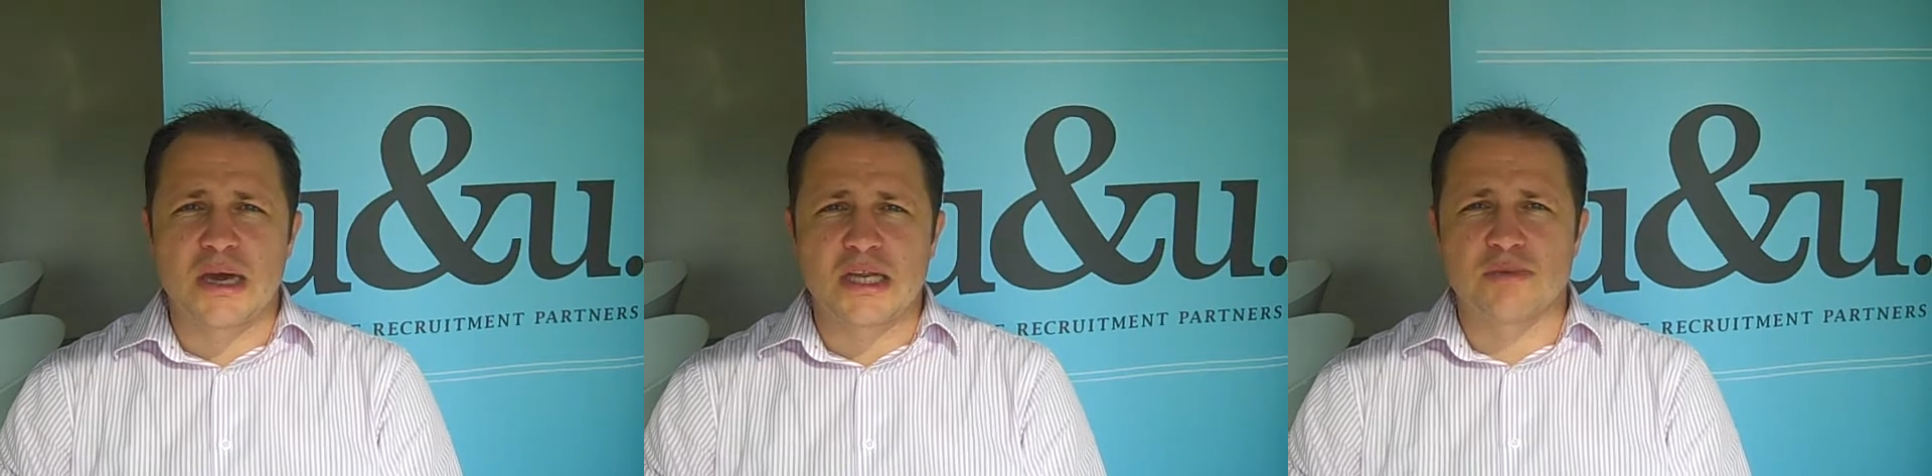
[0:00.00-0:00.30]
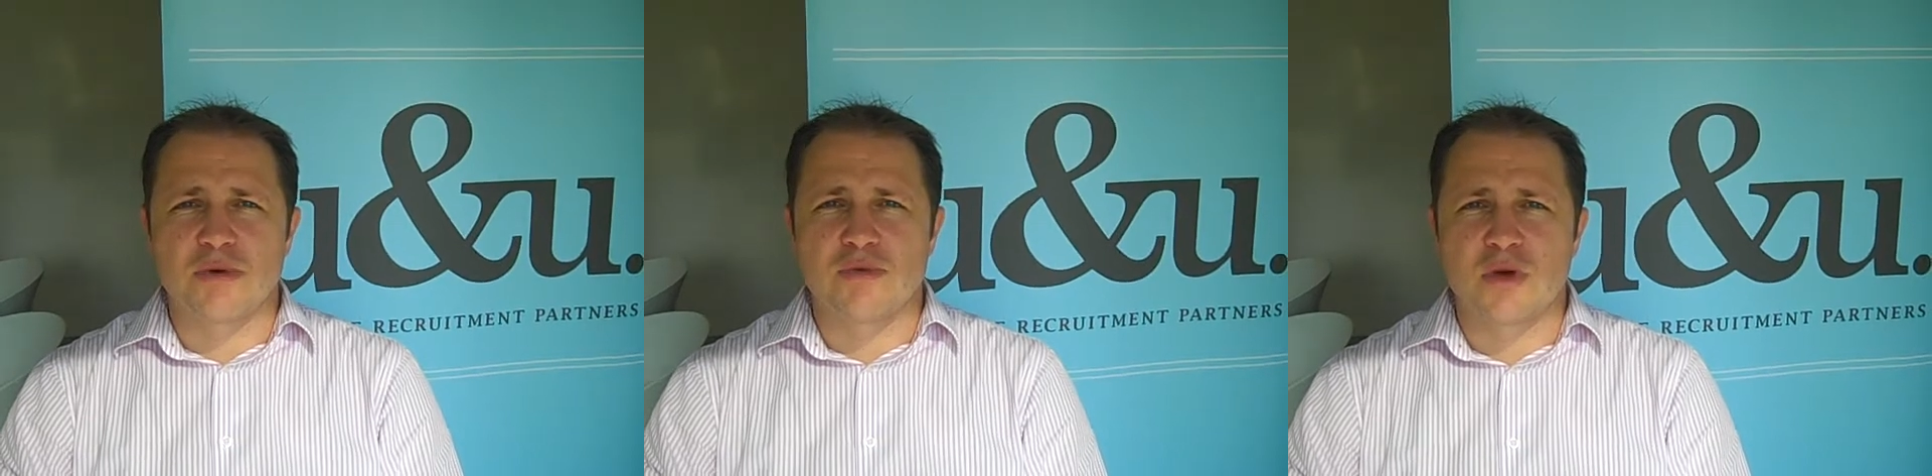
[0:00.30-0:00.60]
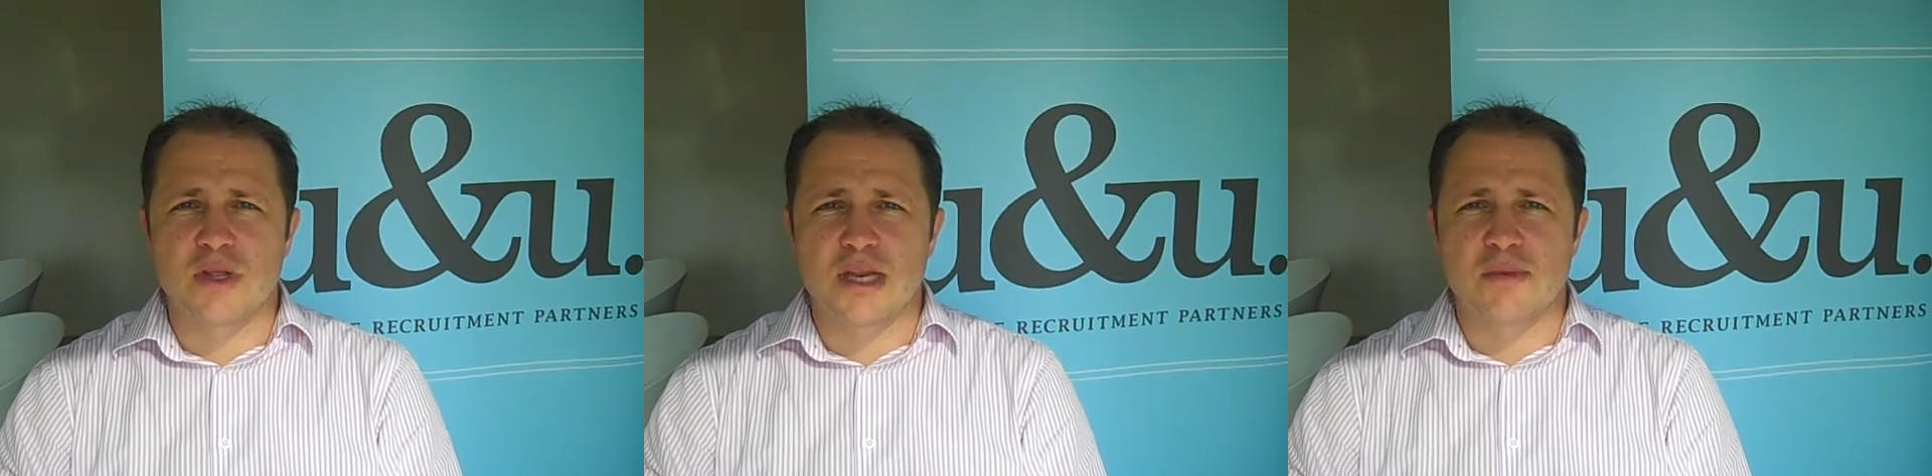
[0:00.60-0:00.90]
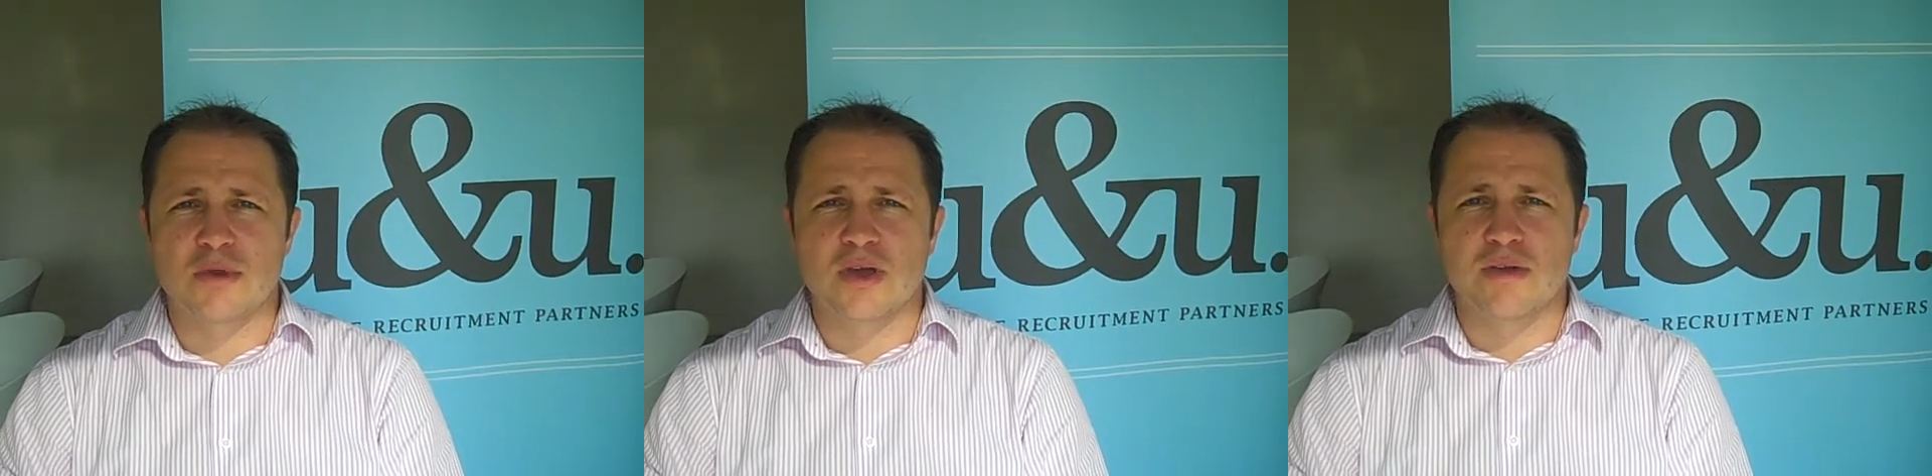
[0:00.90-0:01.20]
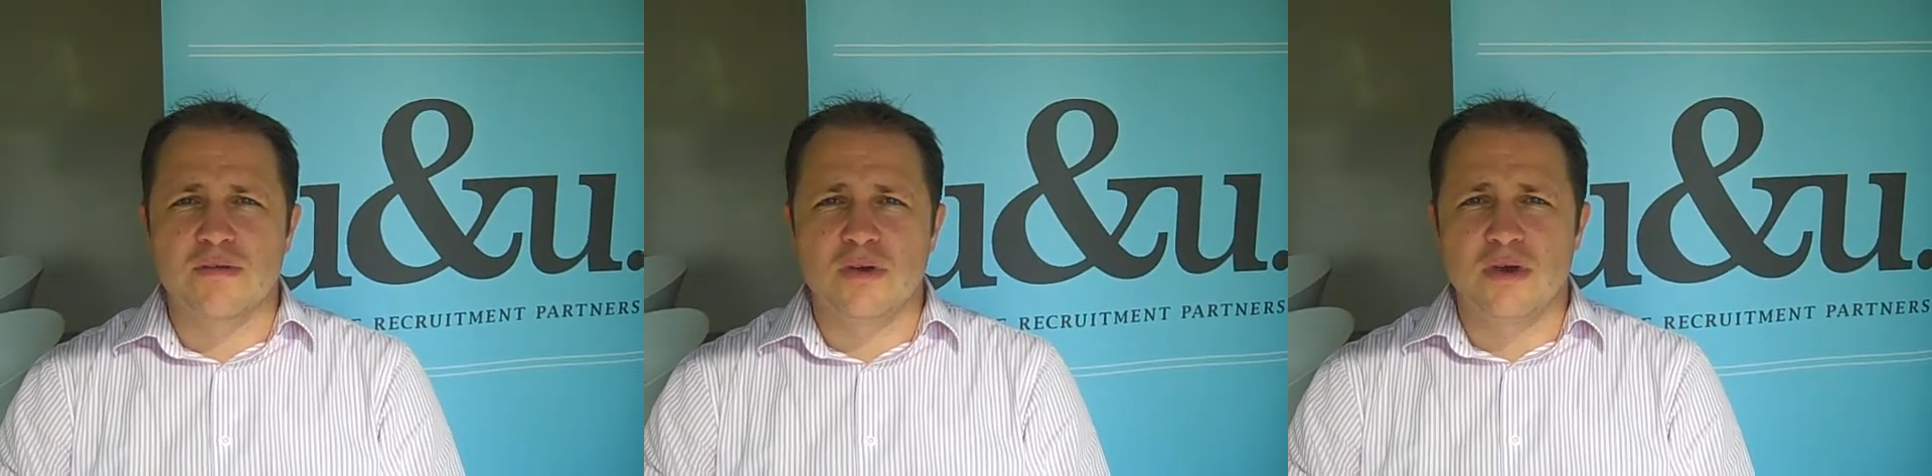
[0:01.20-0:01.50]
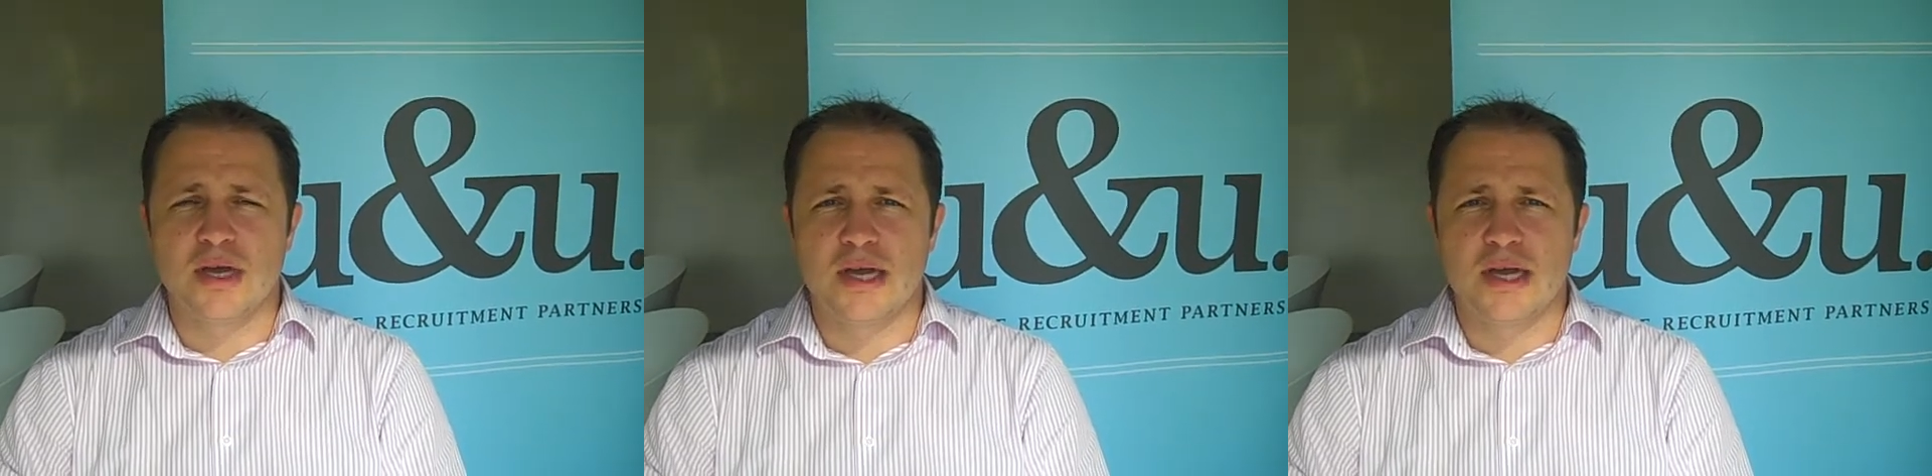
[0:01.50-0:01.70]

management role that I'm looking for,